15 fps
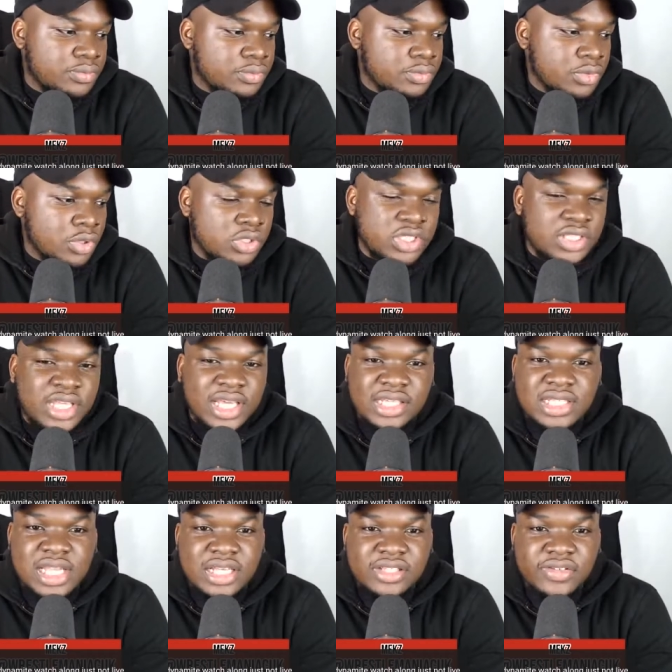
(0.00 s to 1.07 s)
because it takes
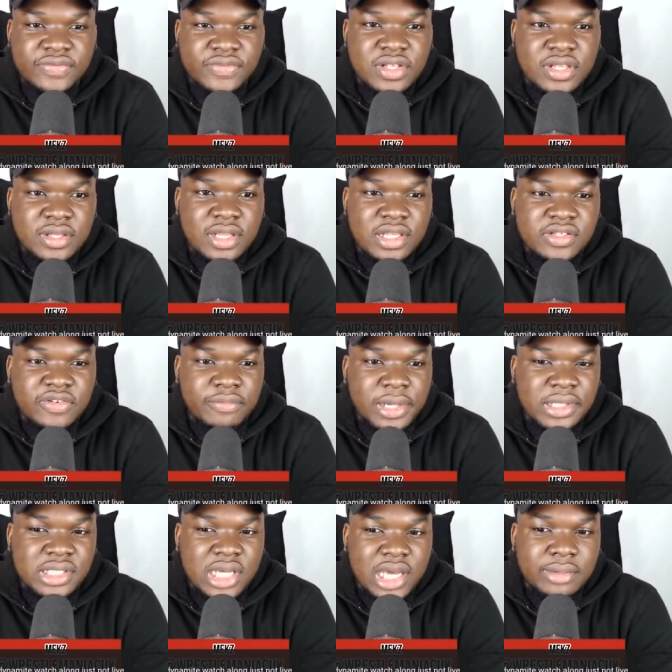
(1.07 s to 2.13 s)
less of my
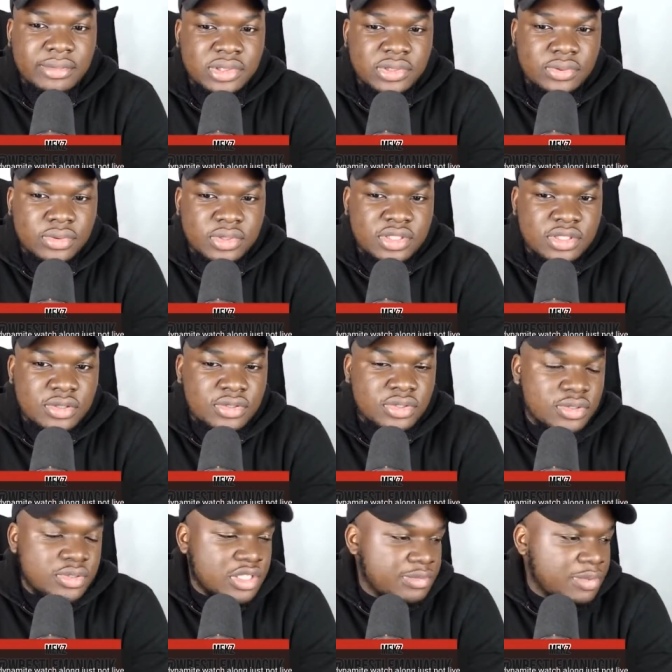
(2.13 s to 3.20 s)
time, so
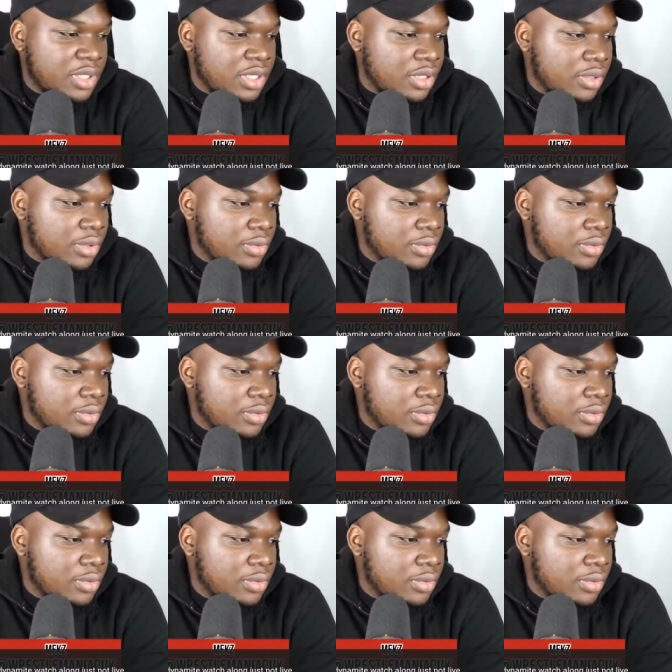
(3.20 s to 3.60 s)
to speak.